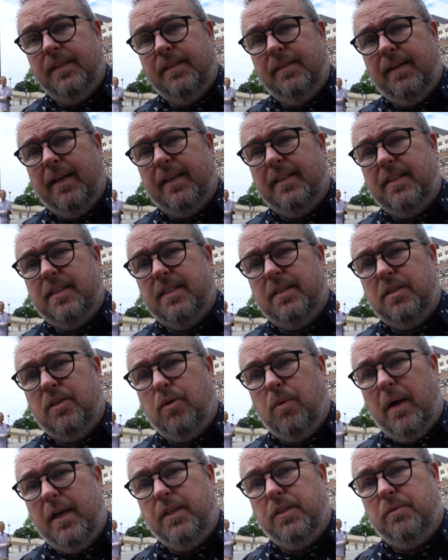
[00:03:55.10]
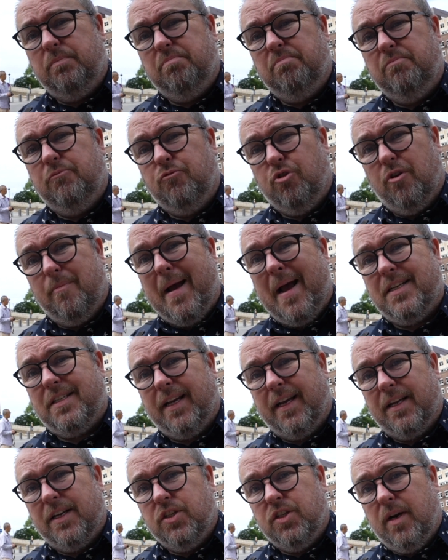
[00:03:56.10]
It's quite
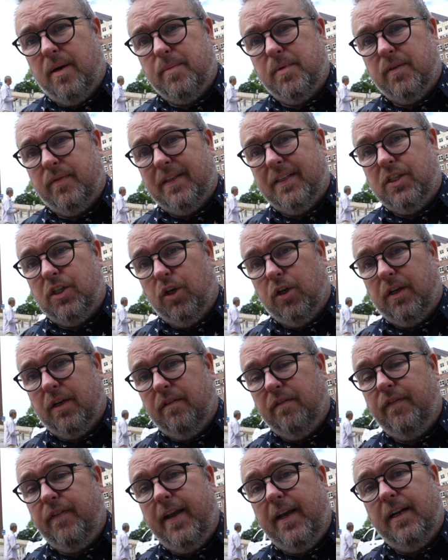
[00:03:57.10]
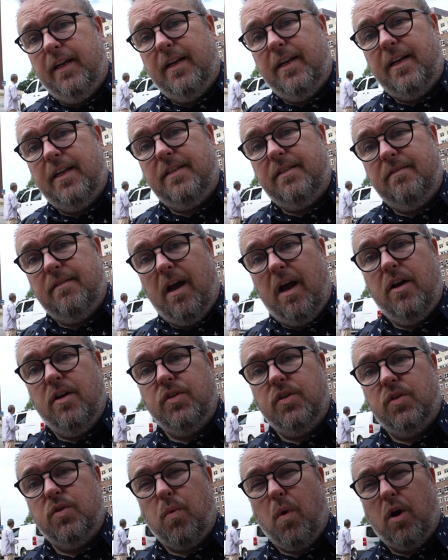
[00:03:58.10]
dramatic in terms of its look and feel, and it
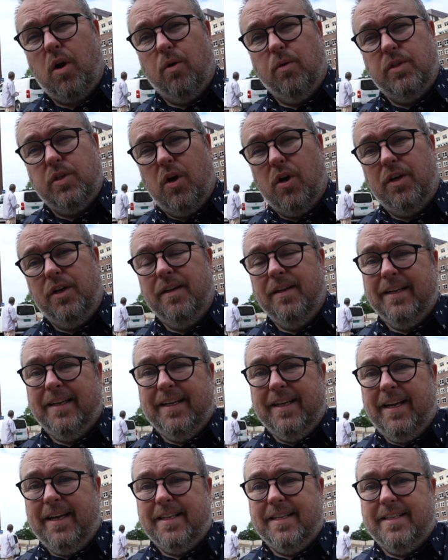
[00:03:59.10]
houses what goes on in